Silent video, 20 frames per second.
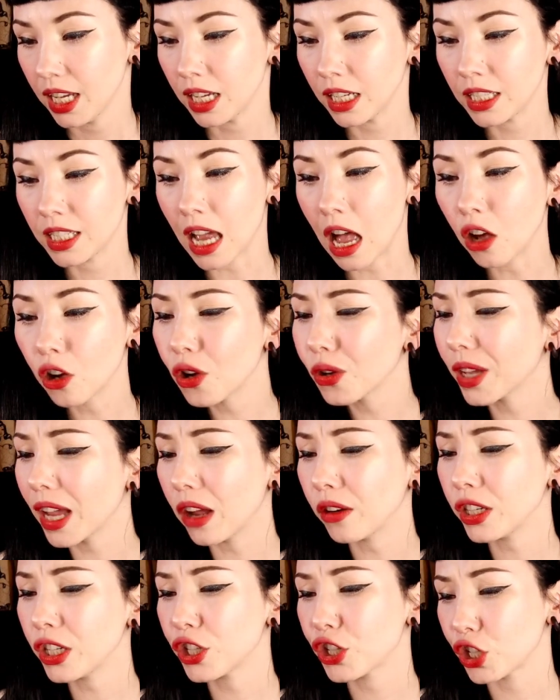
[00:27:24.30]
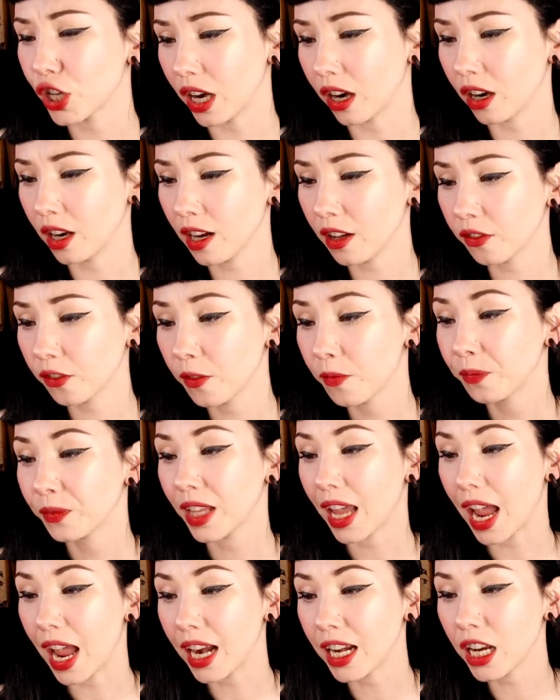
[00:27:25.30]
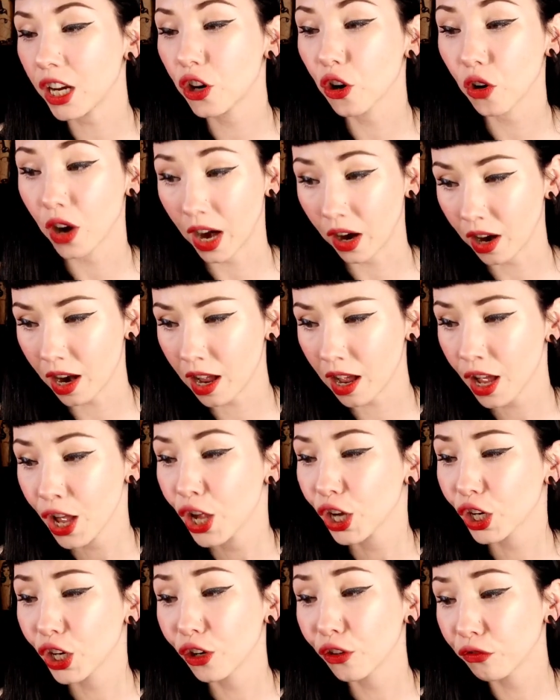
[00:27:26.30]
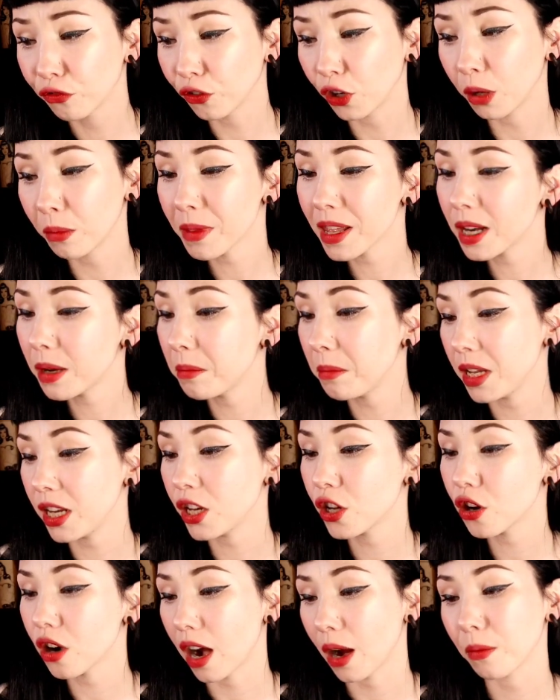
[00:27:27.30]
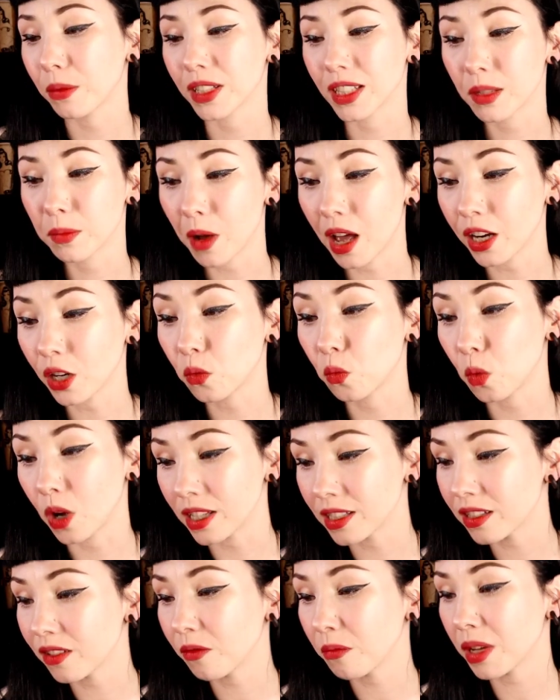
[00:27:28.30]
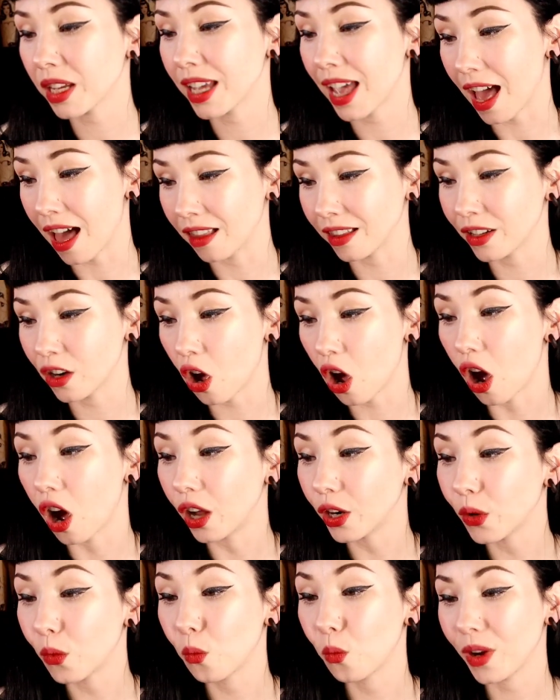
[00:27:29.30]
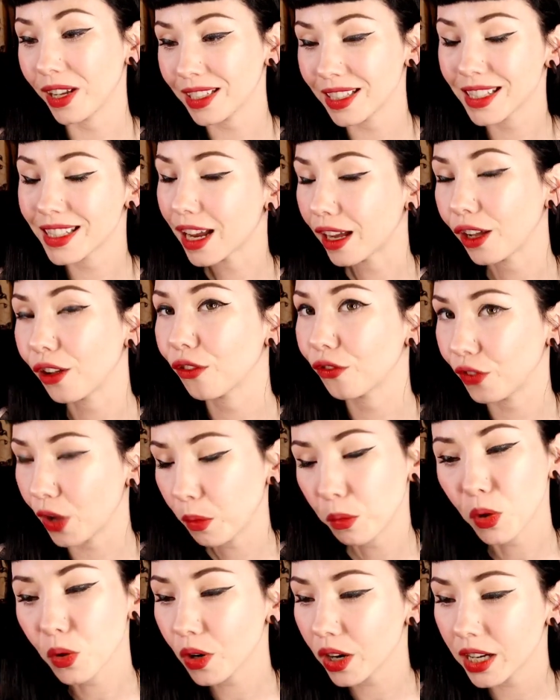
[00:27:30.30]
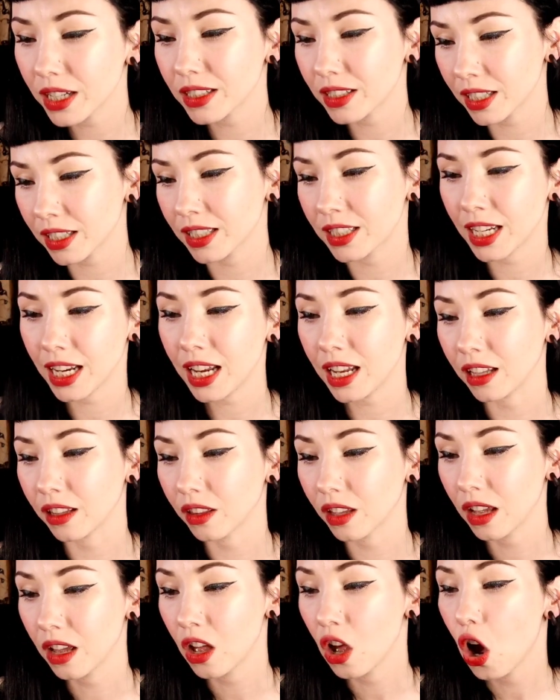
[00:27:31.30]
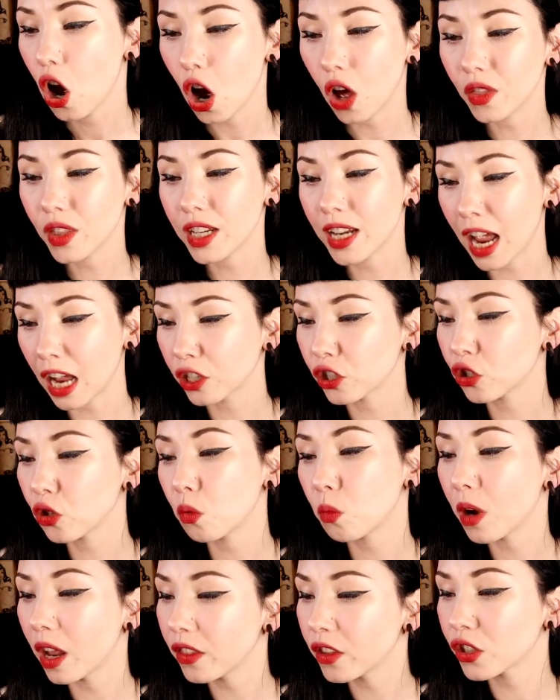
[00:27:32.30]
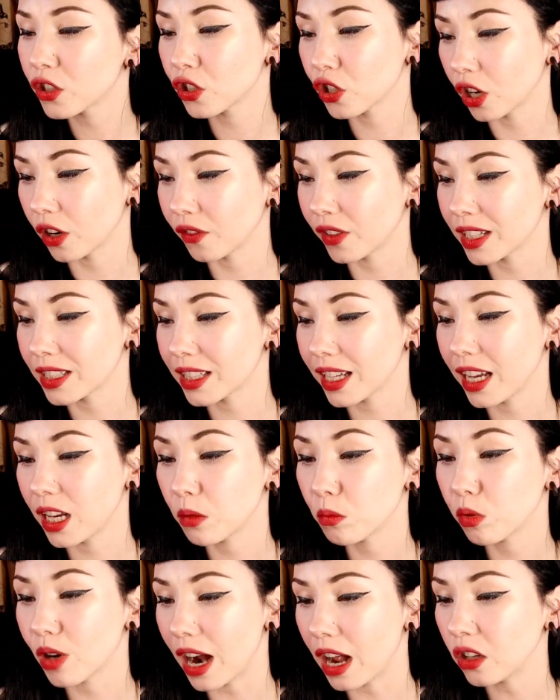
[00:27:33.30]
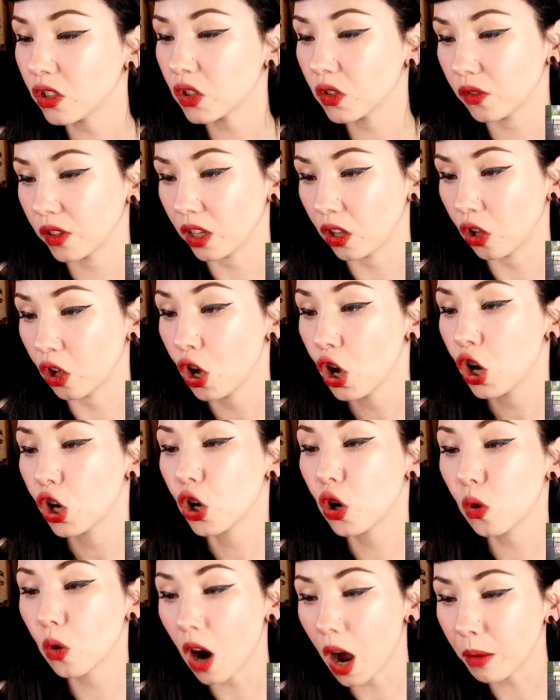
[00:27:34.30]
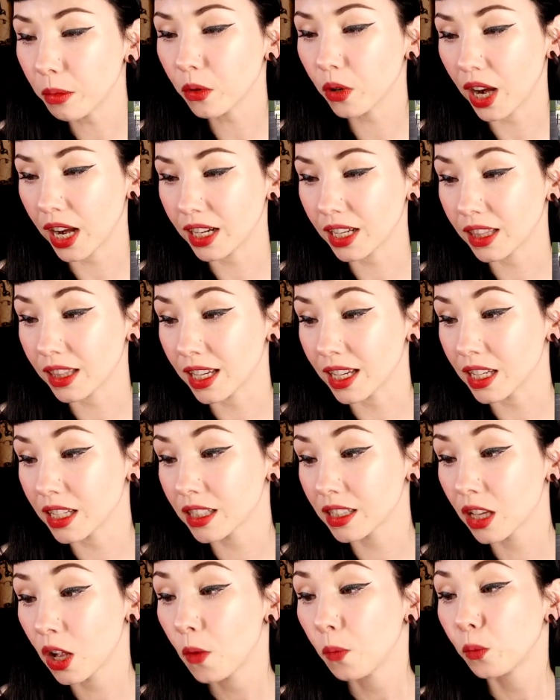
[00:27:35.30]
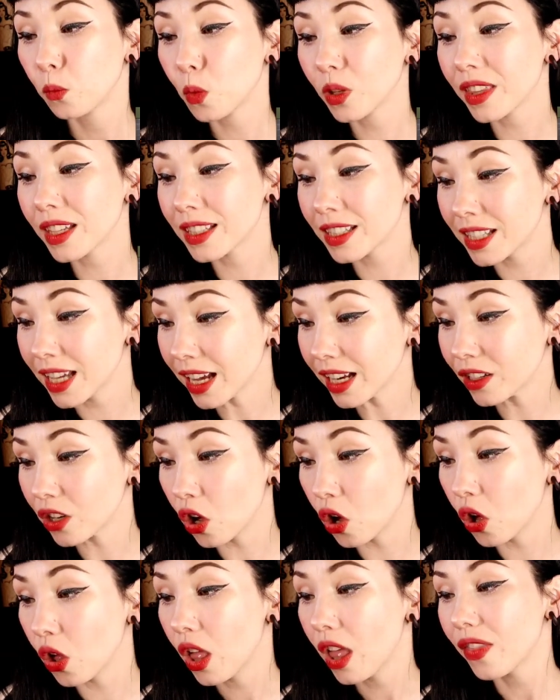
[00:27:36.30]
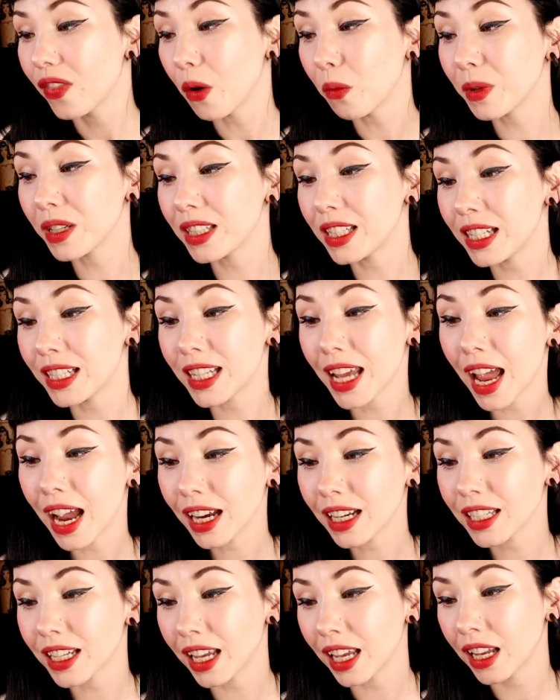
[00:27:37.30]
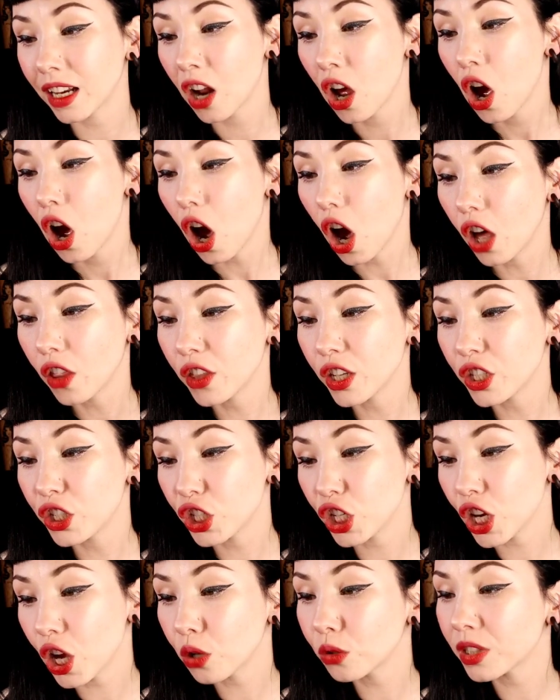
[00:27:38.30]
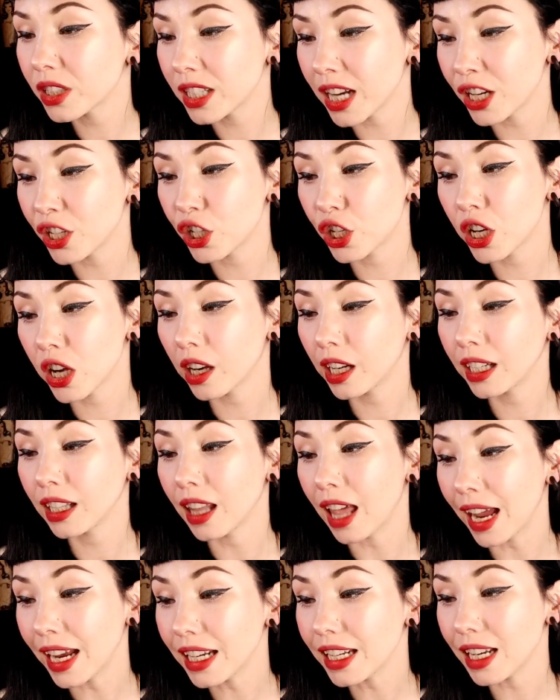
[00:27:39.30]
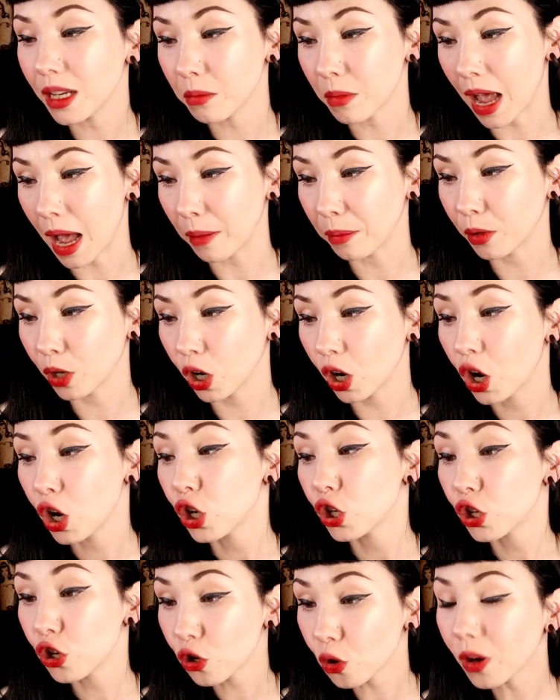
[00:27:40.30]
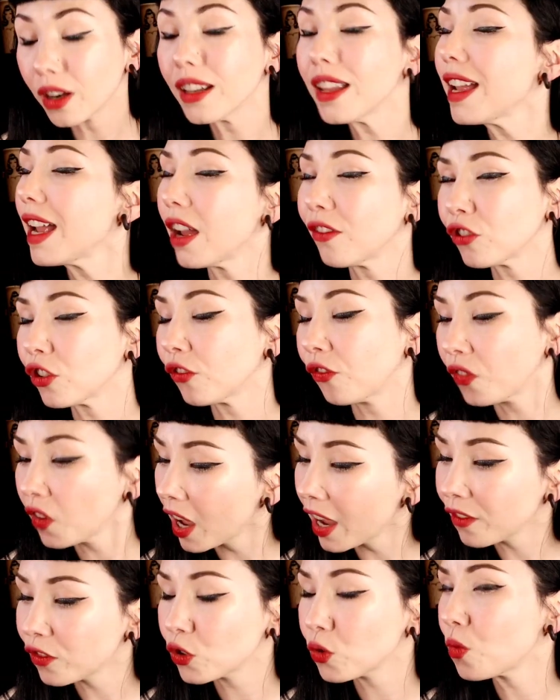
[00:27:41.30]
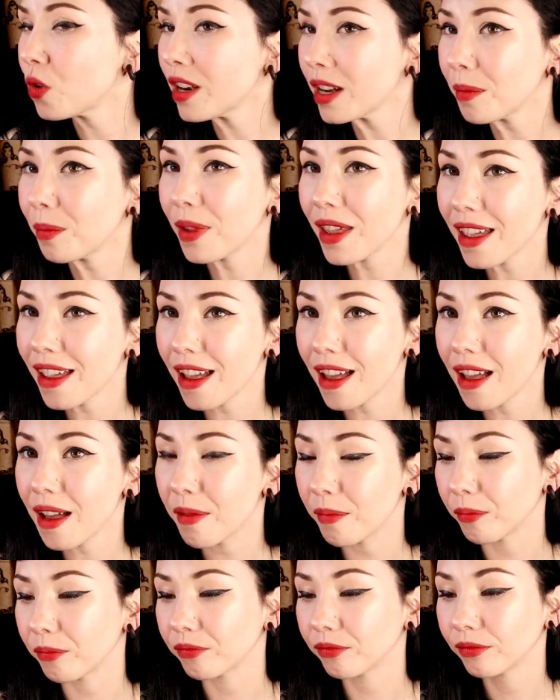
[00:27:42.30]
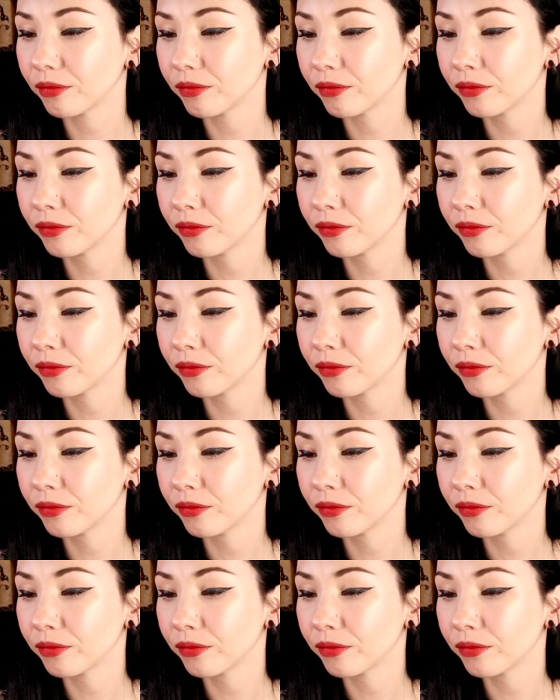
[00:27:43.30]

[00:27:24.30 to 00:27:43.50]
Hidalgo County Sheriff Eddie Guerrera confirmed that a meteorite was spotted west of McAllen on Wednesday, February 16th. On the National Weather Service in Brownsville corroborated this with a signal that was detected on the geostationary lightning mapper shortly after 5:20 p.m.